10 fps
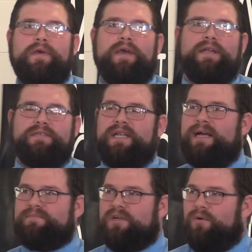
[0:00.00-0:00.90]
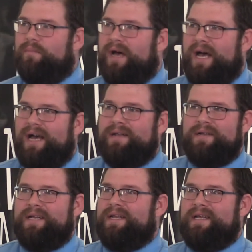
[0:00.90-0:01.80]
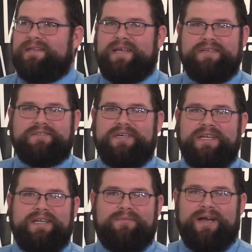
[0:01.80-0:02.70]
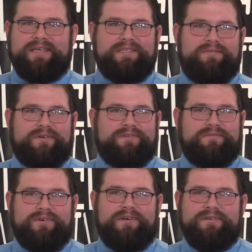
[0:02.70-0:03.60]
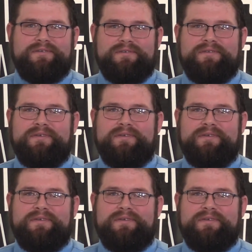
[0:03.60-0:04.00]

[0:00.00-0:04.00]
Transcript: And as time's going by and, and things are getting waxing worse and worse,